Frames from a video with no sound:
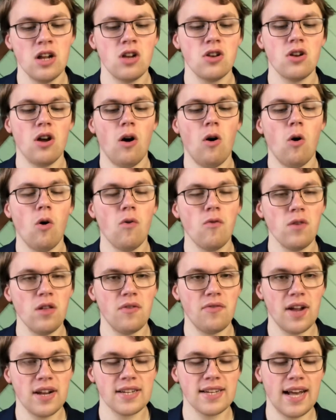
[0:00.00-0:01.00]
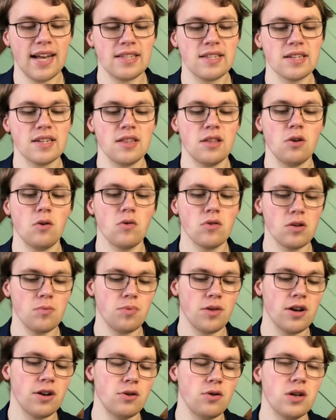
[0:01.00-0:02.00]
Not overly fantastic, and the only
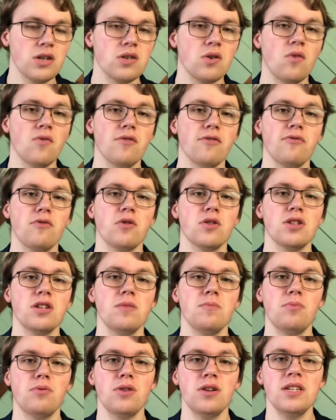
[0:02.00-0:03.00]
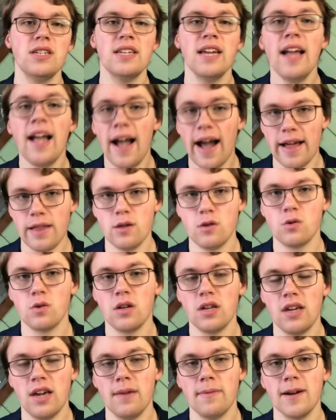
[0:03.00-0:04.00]
player who has over 14 points at the
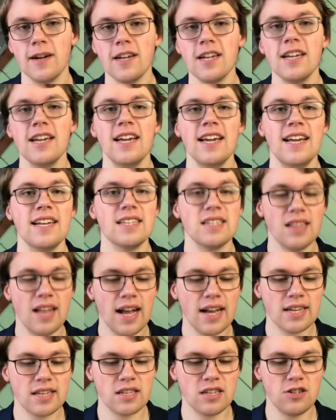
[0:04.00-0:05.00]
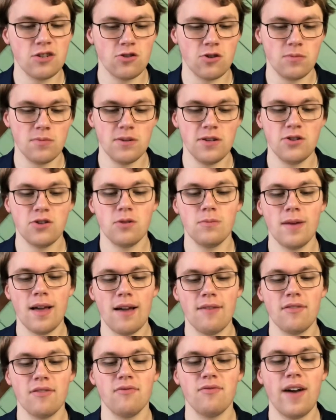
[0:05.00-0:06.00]
20-game mark is Elias Lindholm. Lindholm
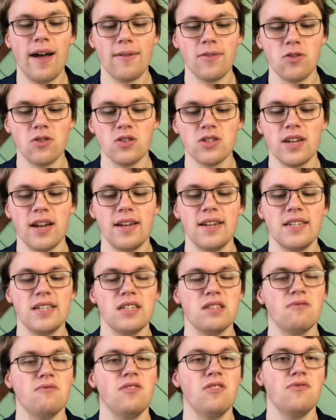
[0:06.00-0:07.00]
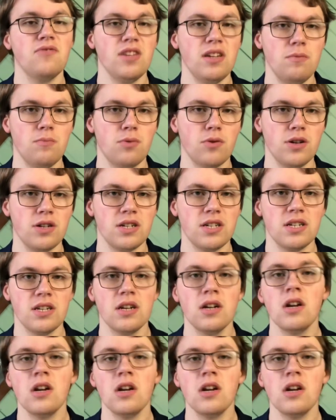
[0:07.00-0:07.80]
having 5 goals, 10 assists, and 15 points.